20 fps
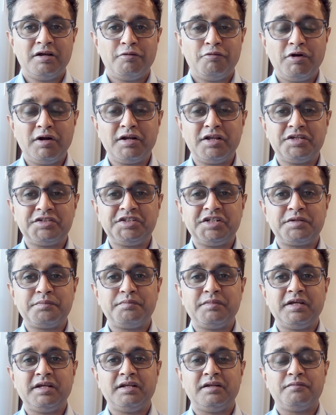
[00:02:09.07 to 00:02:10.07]
What does it
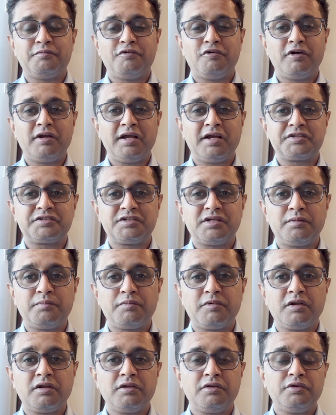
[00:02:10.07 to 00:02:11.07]
mean? For
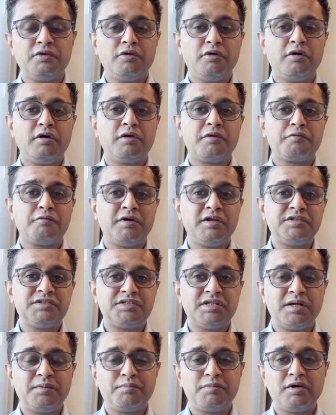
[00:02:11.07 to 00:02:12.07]
example, your one
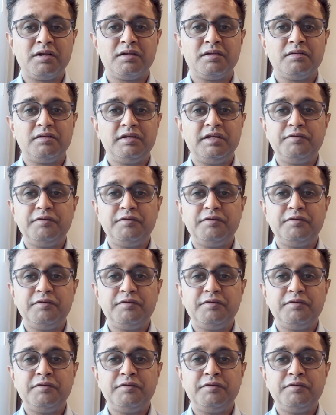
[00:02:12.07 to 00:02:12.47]
sample,